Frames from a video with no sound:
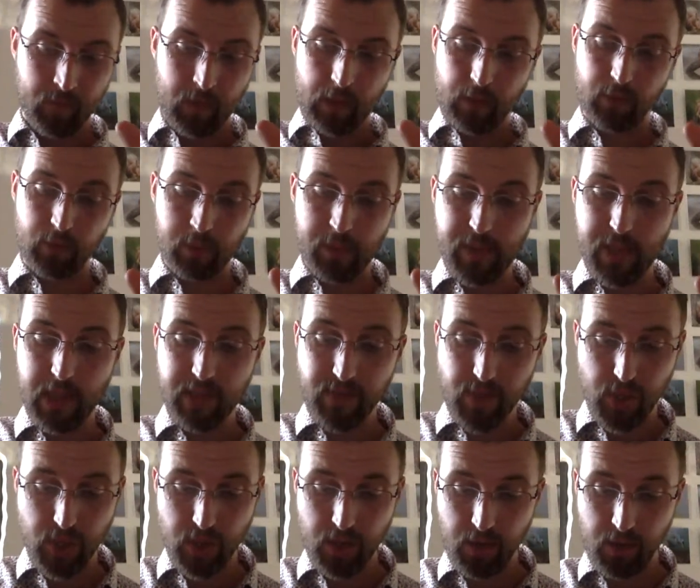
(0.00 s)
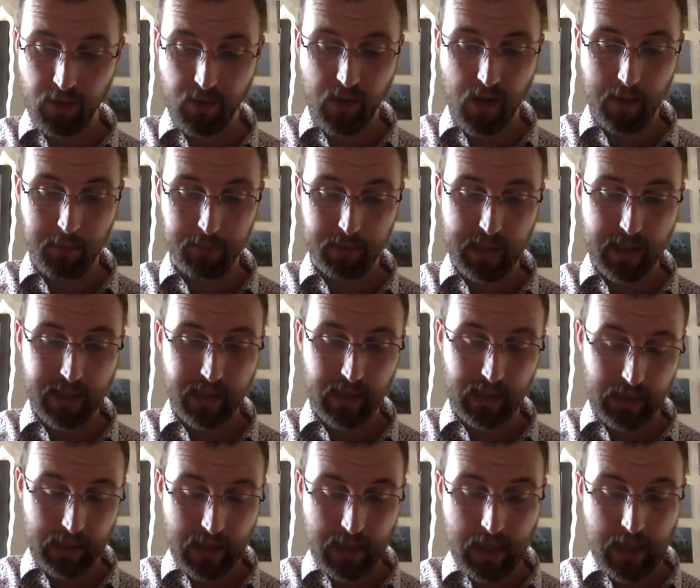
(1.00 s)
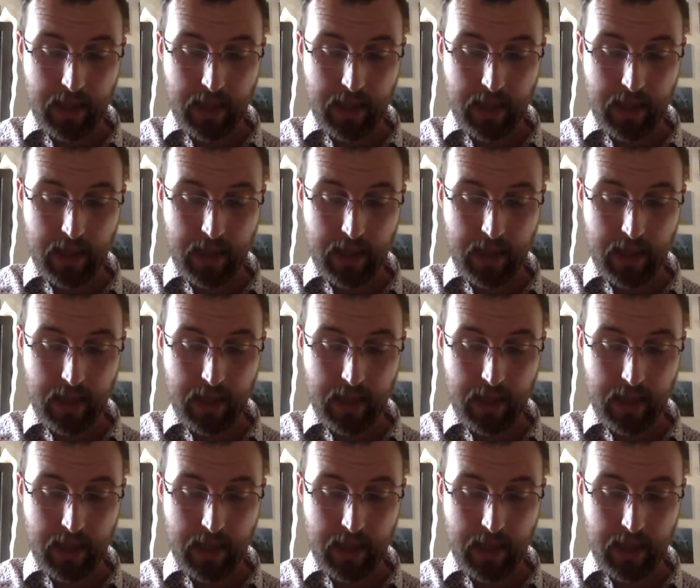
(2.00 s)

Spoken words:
some of the other shoots that I'm planning